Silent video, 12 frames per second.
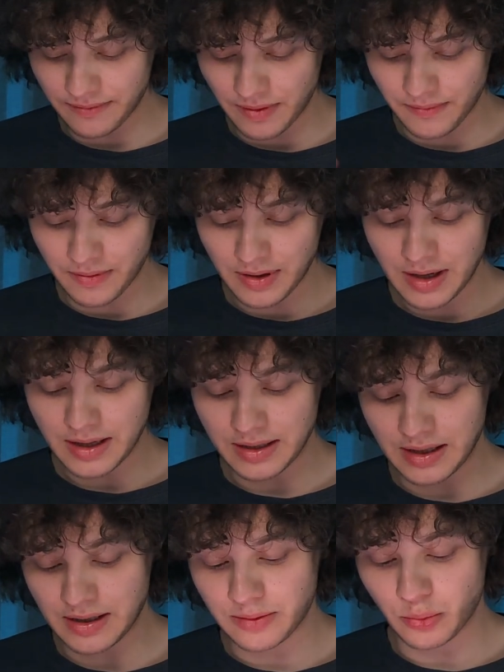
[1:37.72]
however,
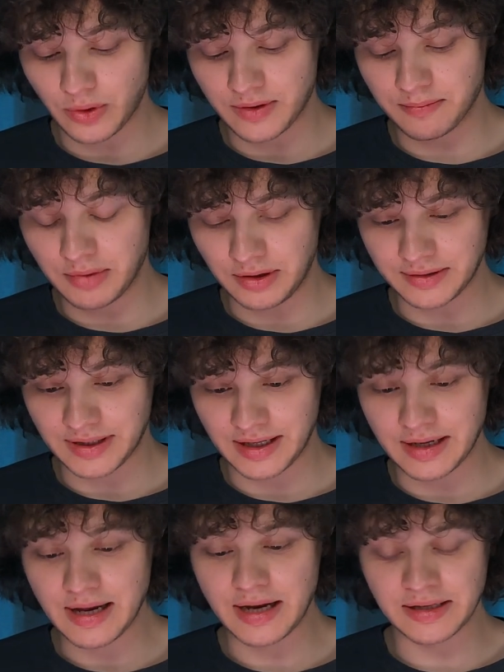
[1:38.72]
not with the
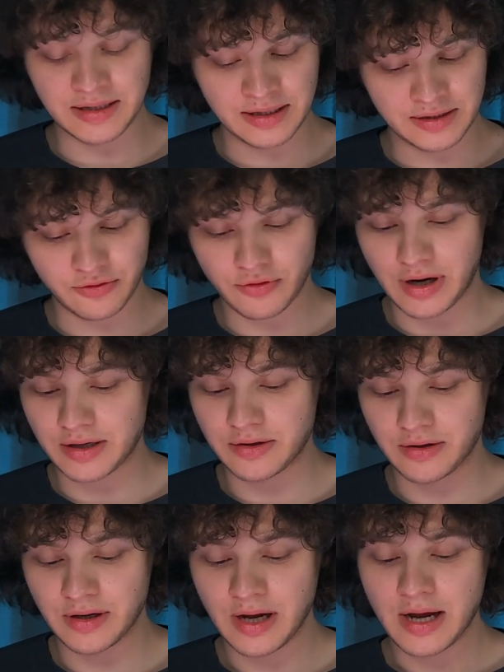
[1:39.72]
built-in
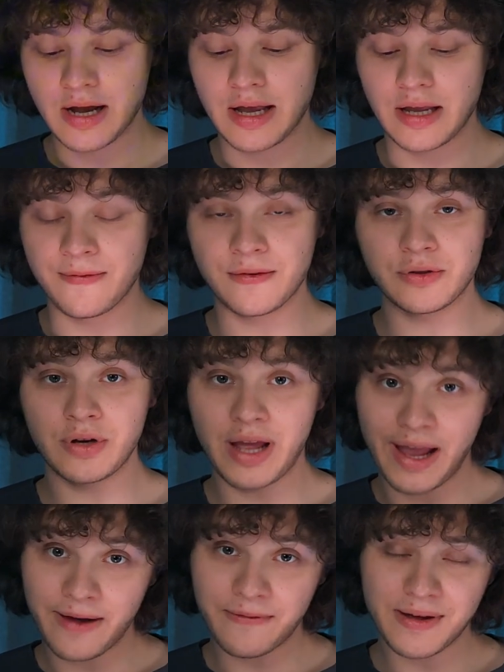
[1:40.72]
extractor. If you don't
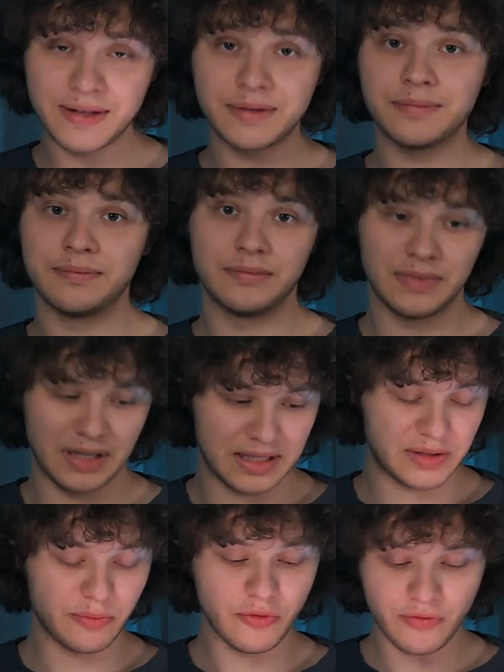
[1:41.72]
have it,
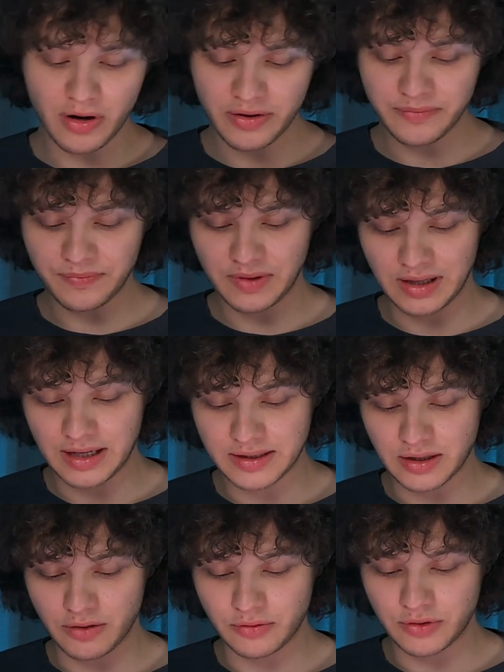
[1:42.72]
Let's move on.
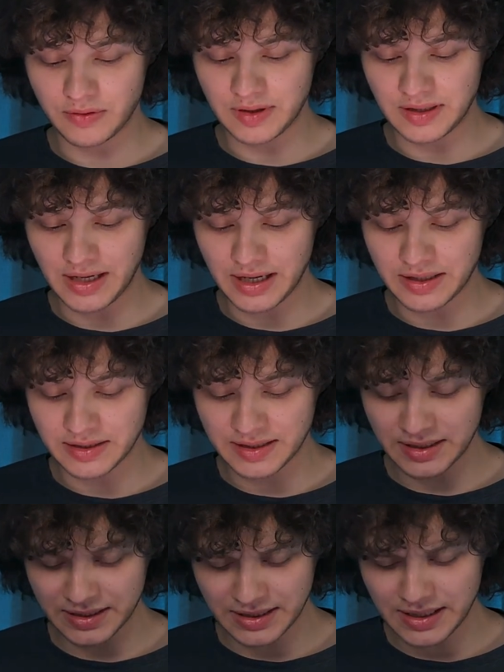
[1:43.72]
Let's go to the next
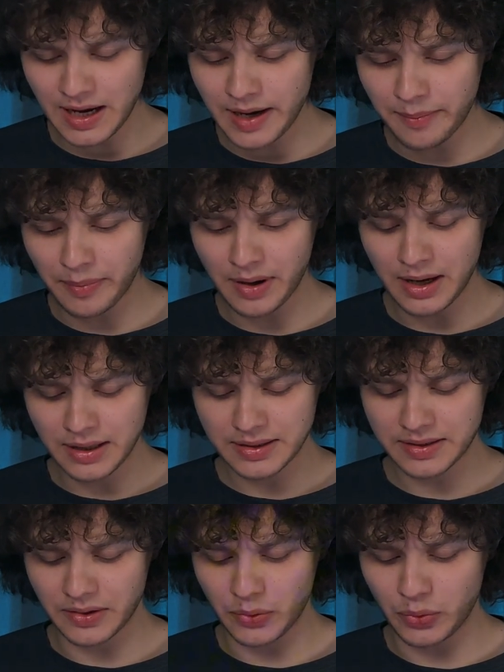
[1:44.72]
step.
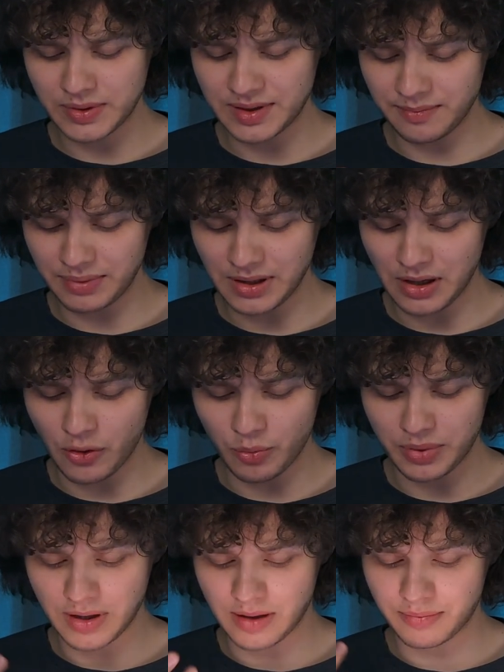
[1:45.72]
So simply
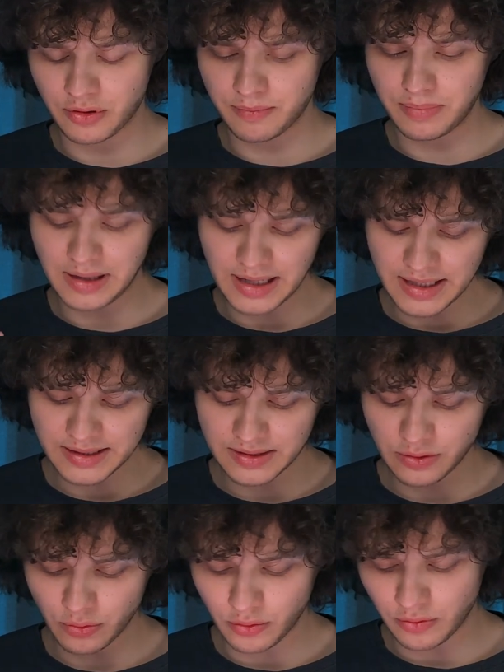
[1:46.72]
open up your Play
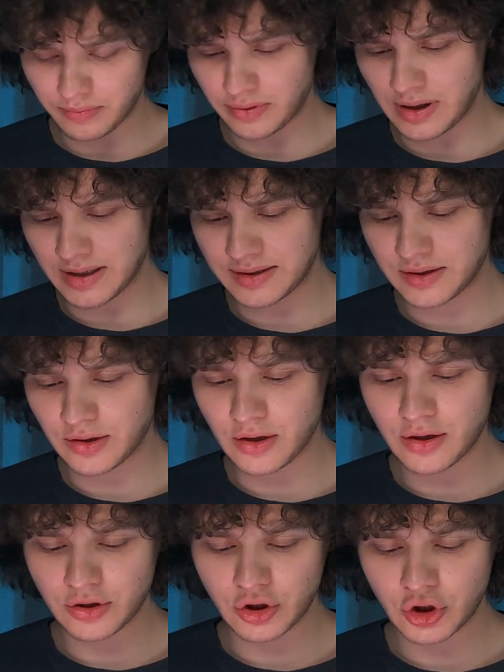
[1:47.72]
Store, press
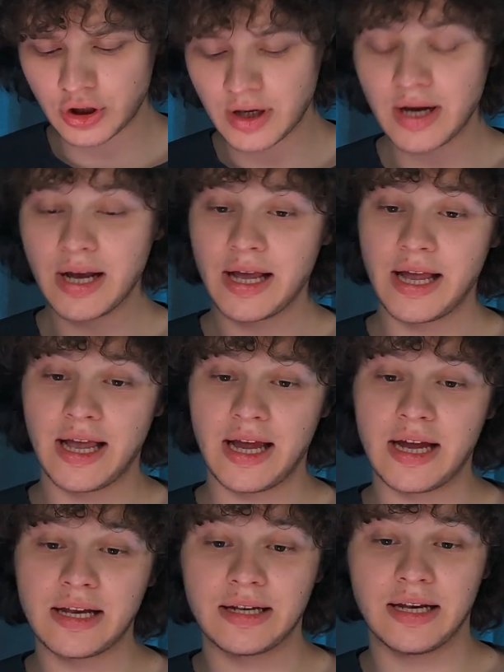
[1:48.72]
search,
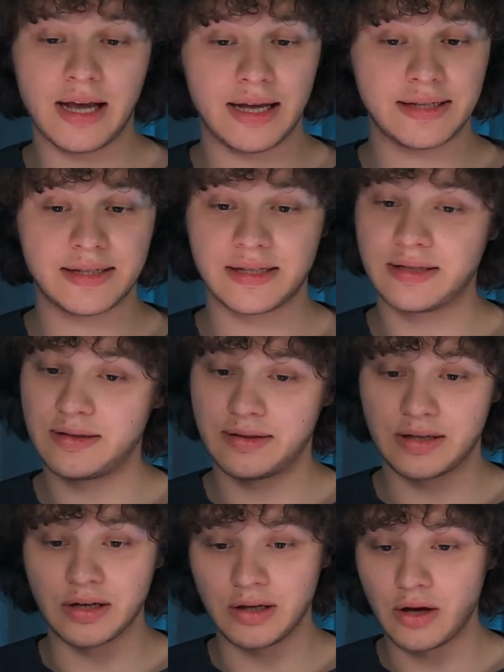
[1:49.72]
and let's
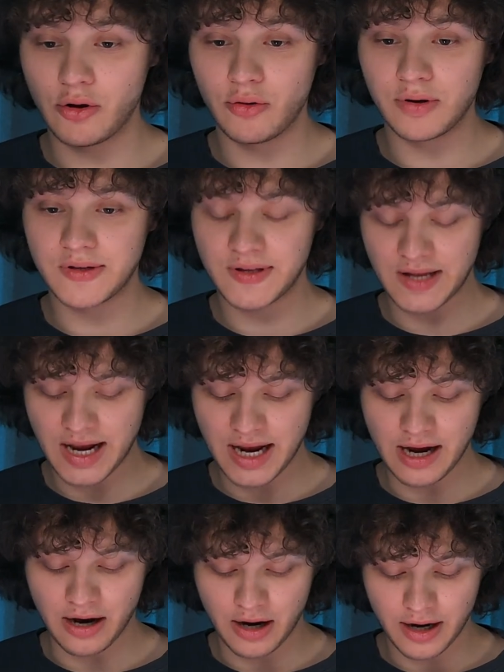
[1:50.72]
download
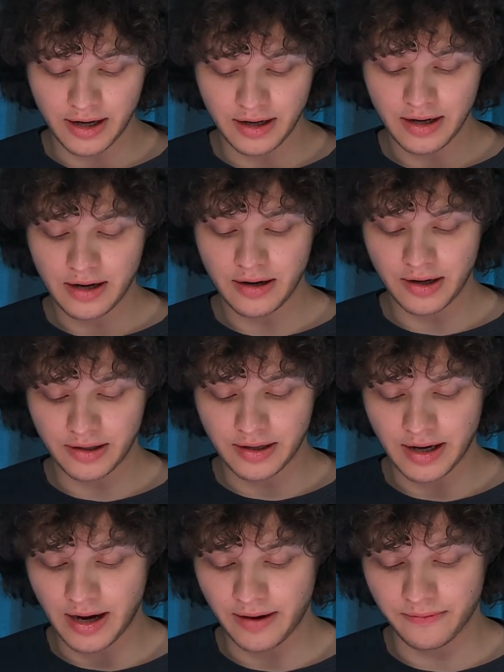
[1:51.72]
the AI
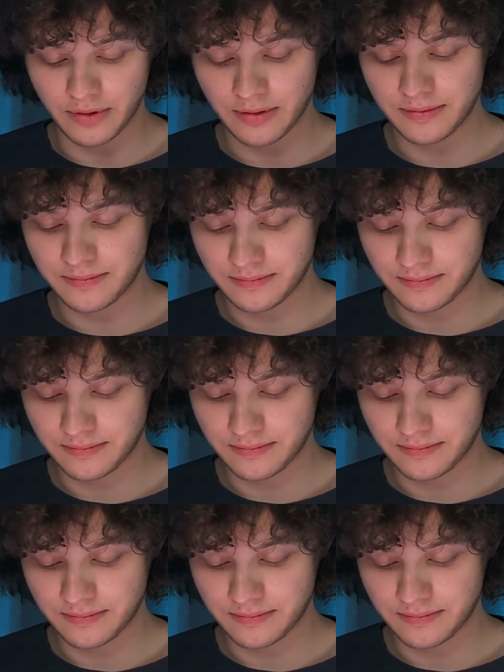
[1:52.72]
Archiver.